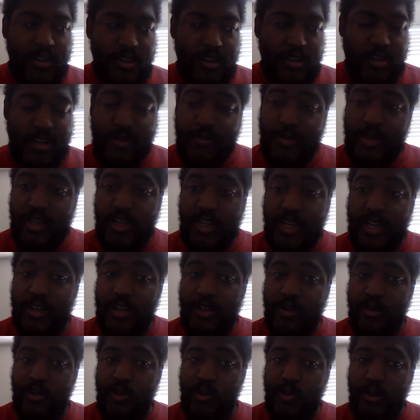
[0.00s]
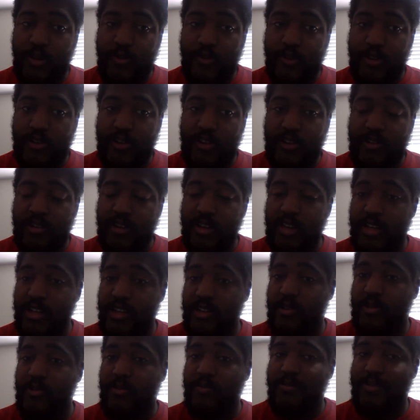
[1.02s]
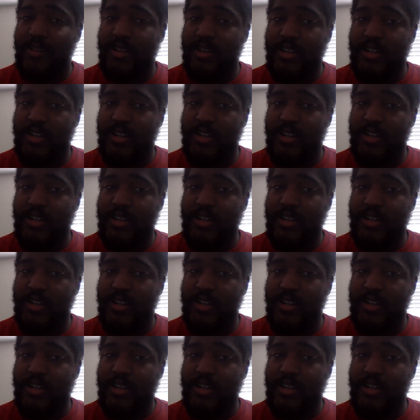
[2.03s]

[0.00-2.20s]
I mean, I know Louisville, you know,